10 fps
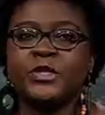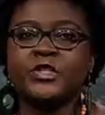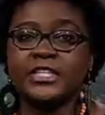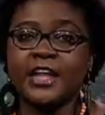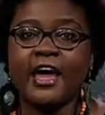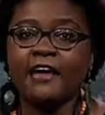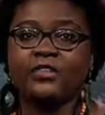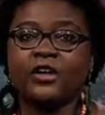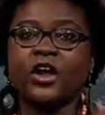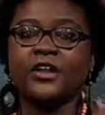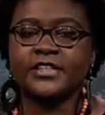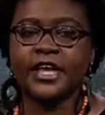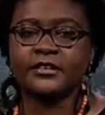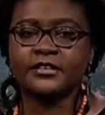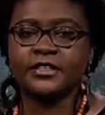we didn't have the
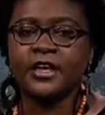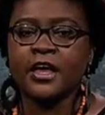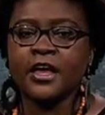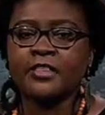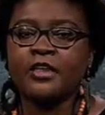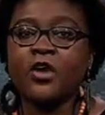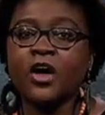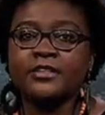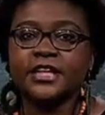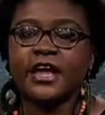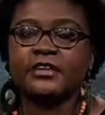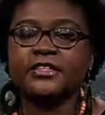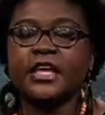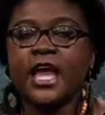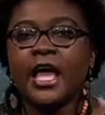contact.
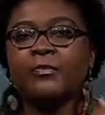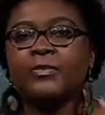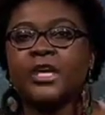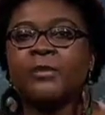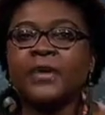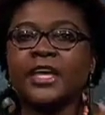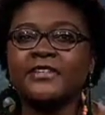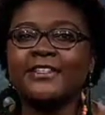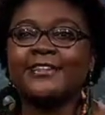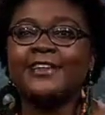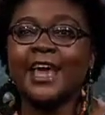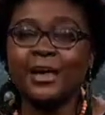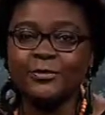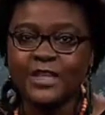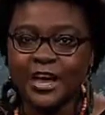And being based in
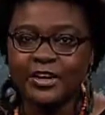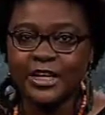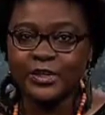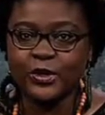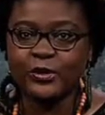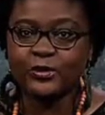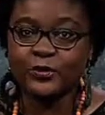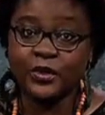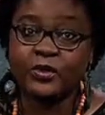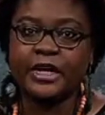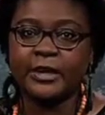Cape Town is also very